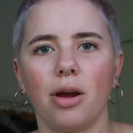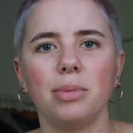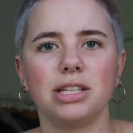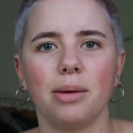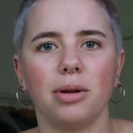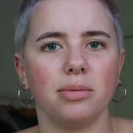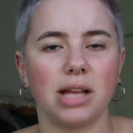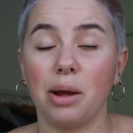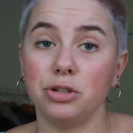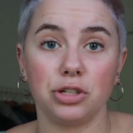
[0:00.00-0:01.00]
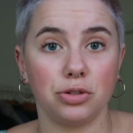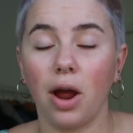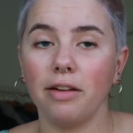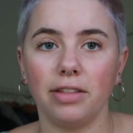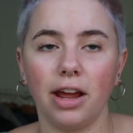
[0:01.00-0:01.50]
from the suburbs, I would just
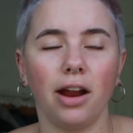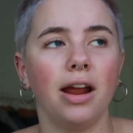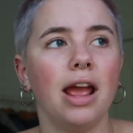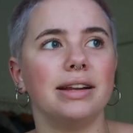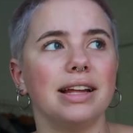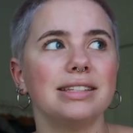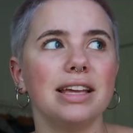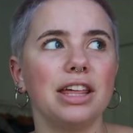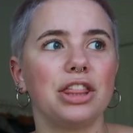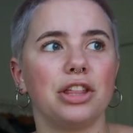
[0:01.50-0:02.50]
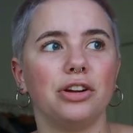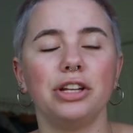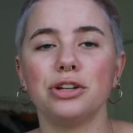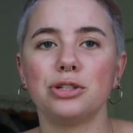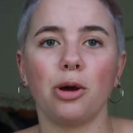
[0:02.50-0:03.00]
drive there. And it's like
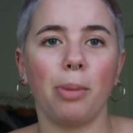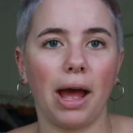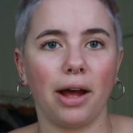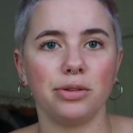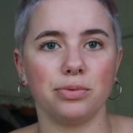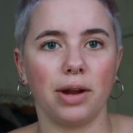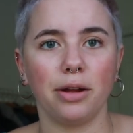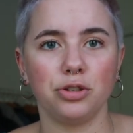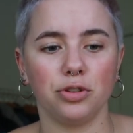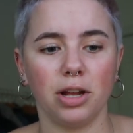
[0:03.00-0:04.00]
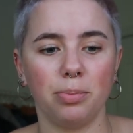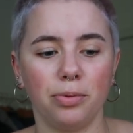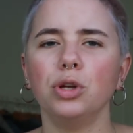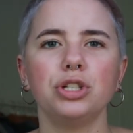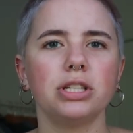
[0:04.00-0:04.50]
30 or so pounds round trip,
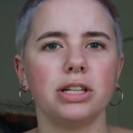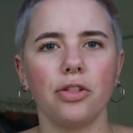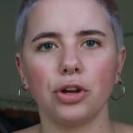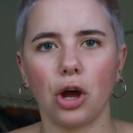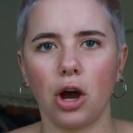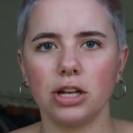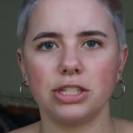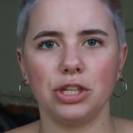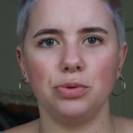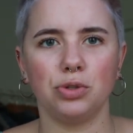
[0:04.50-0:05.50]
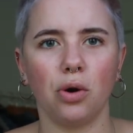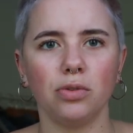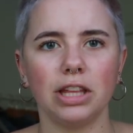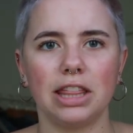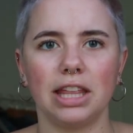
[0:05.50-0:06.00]
which is another cost that you don't
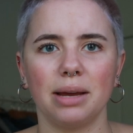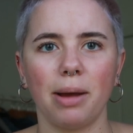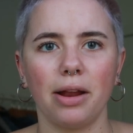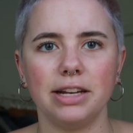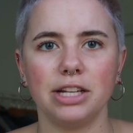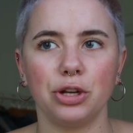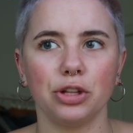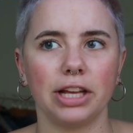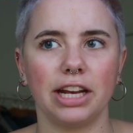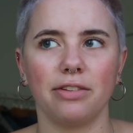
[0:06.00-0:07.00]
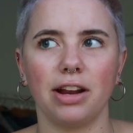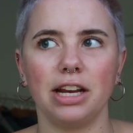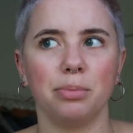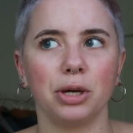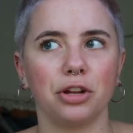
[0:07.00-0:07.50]
really about until you're like getting
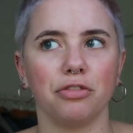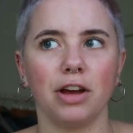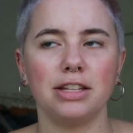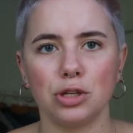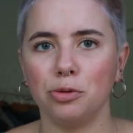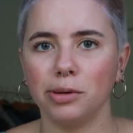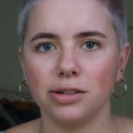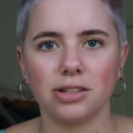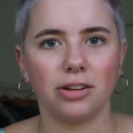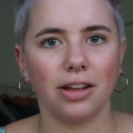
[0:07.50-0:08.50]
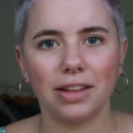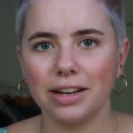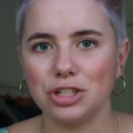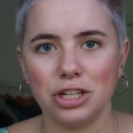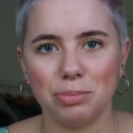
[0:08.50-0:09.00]
ready to book your flights. Ubers are not
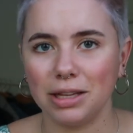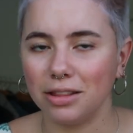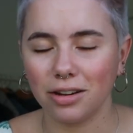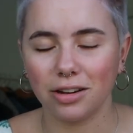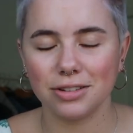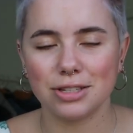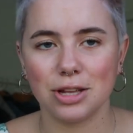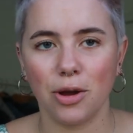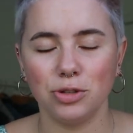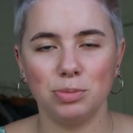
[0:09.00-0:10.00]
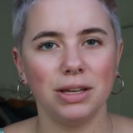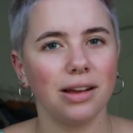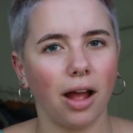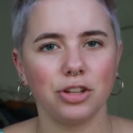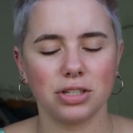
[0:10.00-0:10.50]
that cheap either, so just being
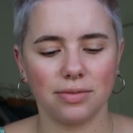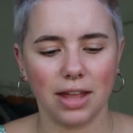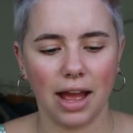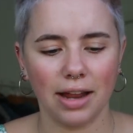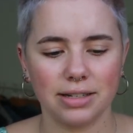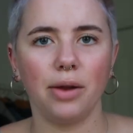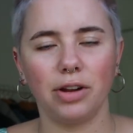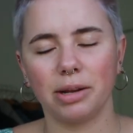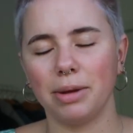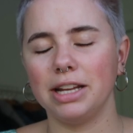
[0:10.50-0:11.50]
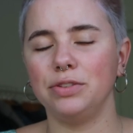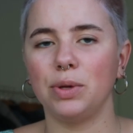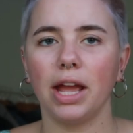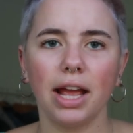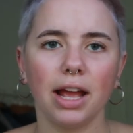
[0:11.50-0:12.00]
conscious of that. I'd recommend, if you
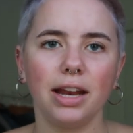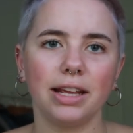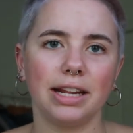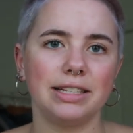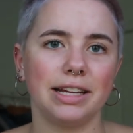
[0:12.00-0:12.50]
can, getting